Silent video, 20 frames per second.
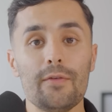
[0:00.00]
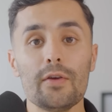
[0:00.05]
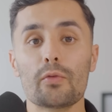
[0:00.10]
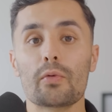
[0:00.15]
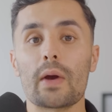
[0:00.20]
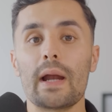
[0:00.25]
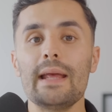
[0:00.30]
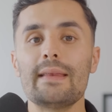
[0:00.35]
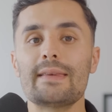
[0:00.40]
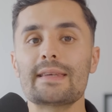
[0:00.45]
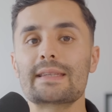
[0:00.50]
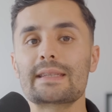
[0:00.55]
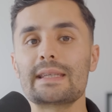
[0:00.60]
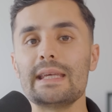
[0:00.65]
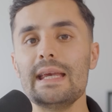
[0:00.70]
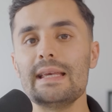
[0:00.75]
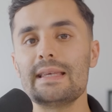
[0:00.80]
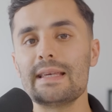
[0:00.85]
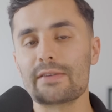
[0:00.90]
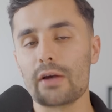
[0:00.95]
If you're ready to
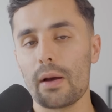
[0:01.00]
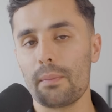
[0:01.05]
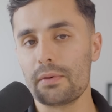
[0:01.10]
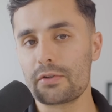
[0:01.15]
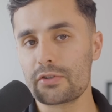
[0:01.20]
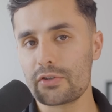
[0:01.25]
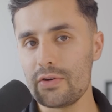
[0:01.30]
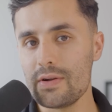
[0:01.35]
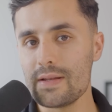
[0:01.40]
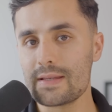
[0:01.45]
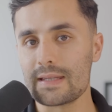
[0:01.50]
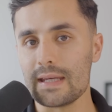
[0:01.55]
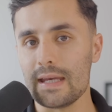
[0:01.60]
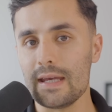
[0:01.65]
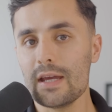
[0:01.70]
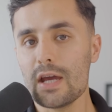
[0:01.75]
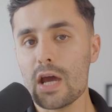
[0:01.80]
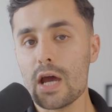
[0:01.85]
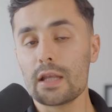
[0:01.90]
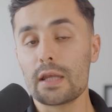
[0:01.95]
seize this
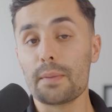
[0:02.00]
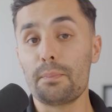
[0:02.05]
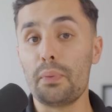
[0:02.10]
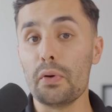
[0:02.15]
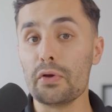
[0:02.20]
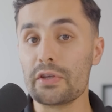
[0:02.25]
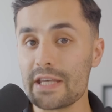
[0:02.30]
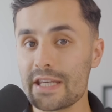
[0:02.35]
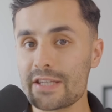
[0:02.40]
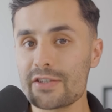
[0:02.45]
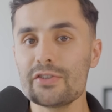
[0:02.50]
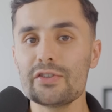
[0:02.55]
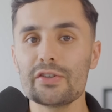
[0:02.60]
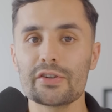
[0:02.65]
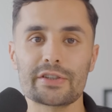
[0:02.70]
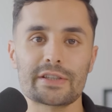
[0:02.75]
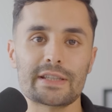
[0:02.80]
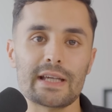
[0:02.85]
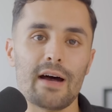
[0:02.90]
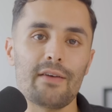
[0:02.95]
opportunity to position
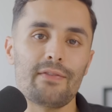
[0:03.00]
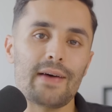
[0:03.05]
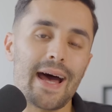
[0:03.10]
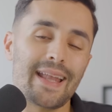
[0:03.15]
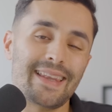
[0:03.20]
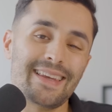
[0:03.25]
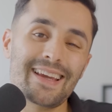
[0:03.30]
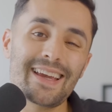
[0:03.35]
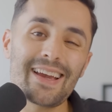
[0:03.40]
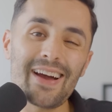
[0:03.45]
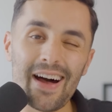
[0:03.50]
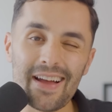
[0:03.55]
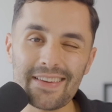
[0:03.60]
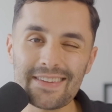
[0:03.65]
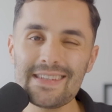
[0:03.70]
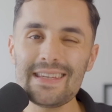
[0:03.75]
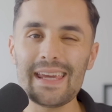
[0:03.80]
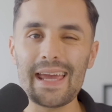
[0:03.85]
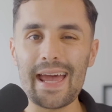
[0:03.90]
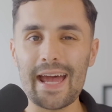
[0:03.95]
yourself at the
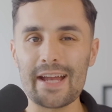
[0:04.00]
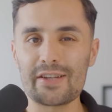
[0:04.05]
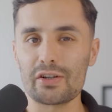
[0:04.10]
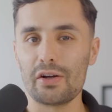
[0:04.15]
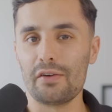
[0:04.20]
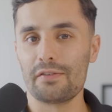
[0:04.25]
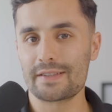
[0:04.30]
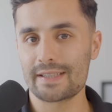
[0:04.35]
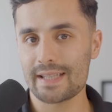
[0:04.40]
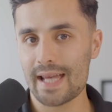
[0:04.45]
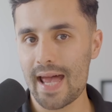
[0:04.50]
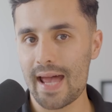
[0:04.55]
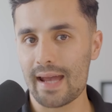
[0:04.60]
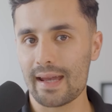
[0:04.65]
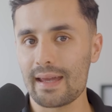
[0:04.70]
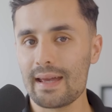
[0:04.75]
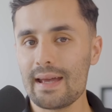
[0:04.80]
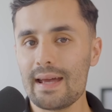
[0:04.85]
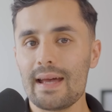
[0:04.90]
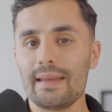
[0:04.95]
cutting edge of
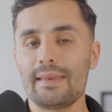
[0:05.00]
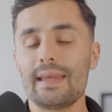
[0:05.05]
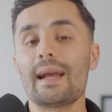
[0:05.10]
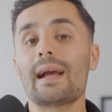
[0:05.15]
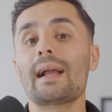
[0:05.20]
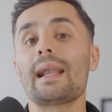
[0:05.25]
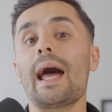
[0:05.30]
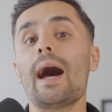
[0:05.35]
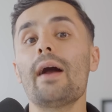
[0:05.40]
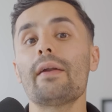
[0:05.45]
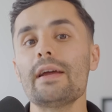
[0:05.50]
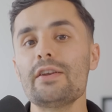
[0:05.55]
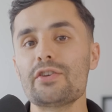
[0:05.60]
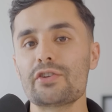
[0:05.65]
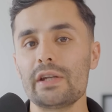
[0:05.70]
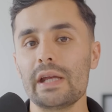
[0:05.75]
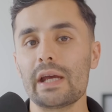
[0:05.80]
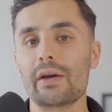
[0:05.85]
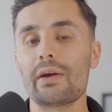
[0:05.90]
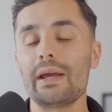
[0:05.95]
tech, then cloud
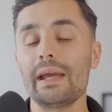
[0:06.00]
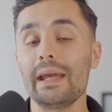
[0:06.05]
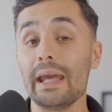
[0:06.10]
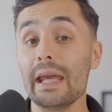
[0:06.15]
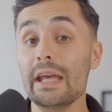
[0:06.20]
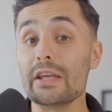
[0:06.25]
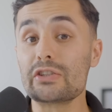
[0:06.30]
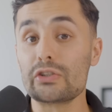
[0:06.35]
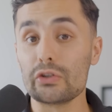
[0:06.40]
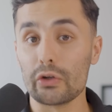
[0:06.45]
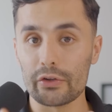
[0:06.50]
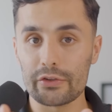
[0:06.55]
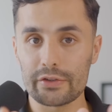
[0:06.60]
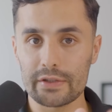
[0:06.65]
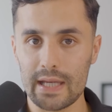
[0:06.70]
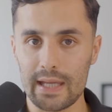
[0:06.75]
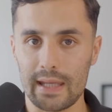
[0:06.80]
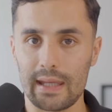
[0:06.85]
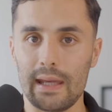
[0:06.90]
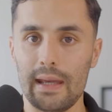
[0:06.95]
engineering is your
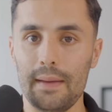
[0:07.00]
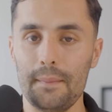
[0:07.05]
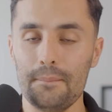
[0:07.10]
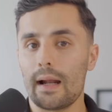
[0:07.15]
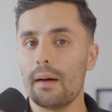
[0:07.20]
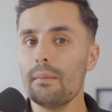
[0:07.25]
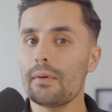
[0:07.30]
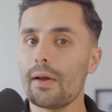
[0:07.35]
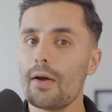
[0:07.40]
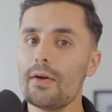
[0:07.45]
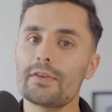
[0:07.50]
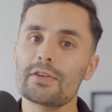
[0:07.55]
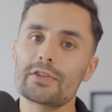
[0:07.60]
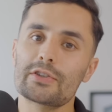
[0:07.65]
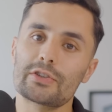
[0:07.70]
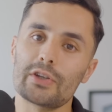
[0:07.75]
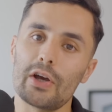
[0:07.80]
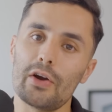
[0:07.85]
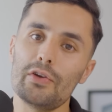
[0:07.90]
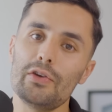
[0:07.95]
ticket. And I'm going to
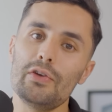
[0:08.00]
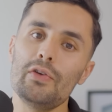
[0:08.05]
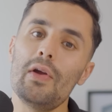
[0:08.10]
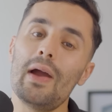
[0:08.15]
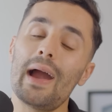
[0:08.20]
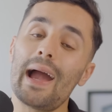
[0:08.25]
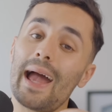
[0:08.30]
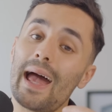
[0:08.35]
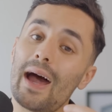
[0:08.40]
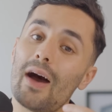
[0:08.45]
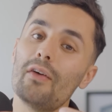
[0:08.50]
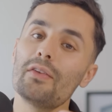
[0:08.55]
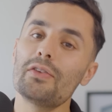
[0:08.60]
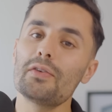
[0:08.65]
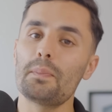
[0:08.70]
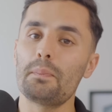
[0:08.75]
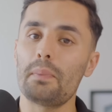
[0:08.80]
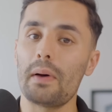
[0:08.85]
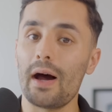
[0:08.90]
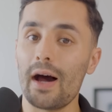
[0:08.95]
show you how
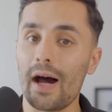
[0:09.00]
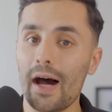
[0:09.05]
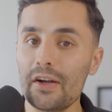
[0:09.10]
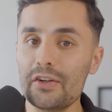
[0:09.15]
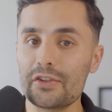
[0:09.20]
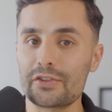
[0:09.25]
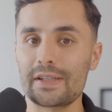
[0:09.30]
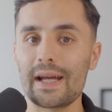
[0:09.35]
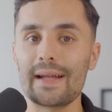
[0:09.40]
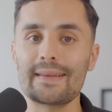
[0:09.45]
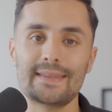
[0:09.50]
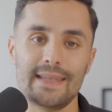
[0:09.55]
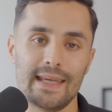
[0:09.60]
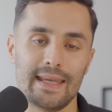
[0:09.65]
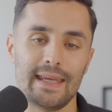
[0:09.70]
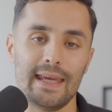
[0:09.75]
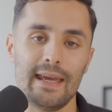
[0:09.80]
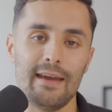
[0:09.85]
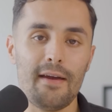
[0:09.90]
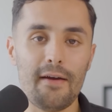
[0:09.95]
to punch that
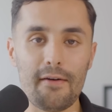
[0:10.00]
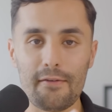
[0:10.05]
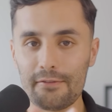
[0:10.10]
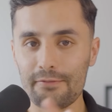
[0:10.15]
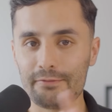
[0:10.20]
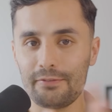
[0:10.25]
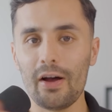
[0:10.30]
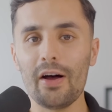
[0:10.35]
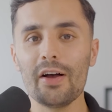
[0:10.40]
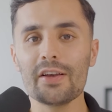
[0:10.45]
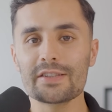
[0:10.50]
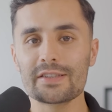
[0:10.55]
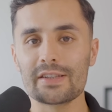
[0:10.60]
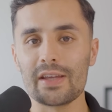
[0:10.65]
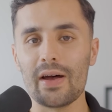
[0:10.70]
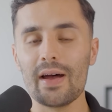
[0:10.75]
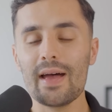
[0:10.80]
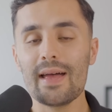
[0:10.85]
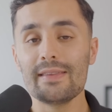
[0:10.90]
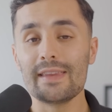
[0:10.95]
ticket
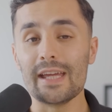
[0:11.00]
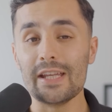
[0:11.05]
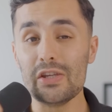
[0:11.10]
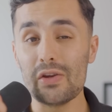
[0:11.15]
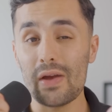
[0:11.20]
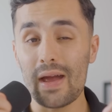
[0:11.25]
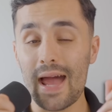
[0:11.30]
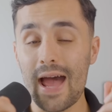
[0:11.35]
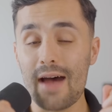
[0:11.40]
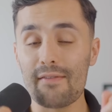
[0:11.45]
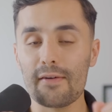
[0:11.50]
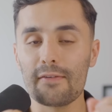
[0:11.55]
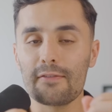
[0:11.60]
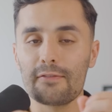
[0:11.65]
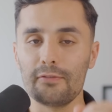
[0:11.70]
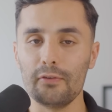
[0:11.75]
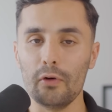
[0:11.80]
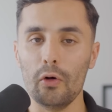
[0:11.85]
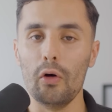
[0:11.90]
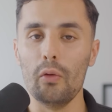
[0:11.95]
faster than you ever
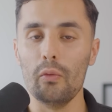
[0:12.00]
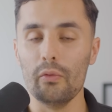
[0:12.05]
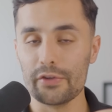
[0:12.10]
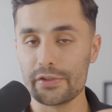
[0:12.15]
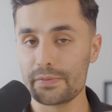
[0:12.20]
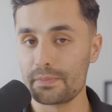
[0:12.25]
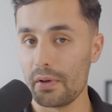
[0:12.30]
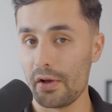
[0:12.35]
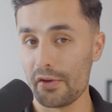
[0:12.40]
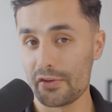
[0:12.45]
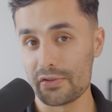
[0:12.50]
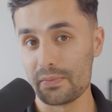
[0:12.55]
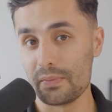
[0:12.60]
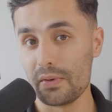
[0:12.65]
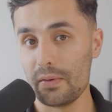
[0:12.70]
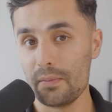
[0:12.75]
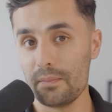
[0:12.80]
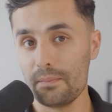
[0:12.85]
thought was possible.